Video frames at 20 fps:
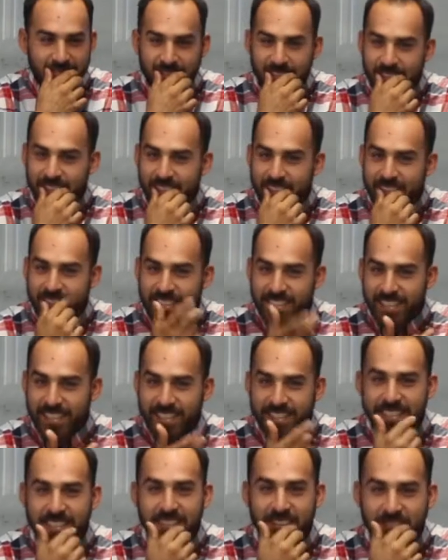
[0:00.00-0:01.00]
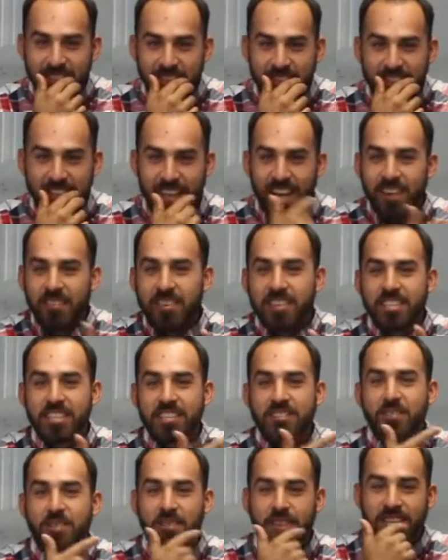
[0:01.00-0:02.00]
there's no? something else. I mean,
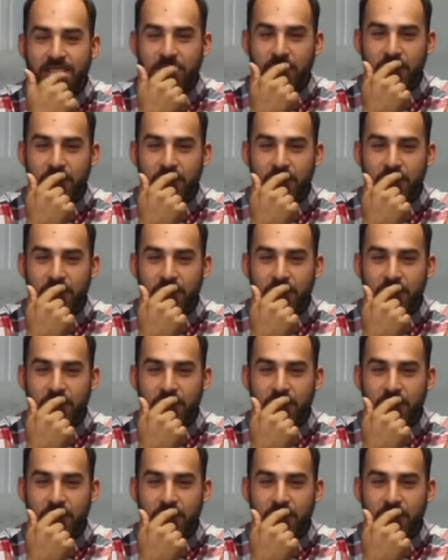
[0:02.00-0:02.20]
just from this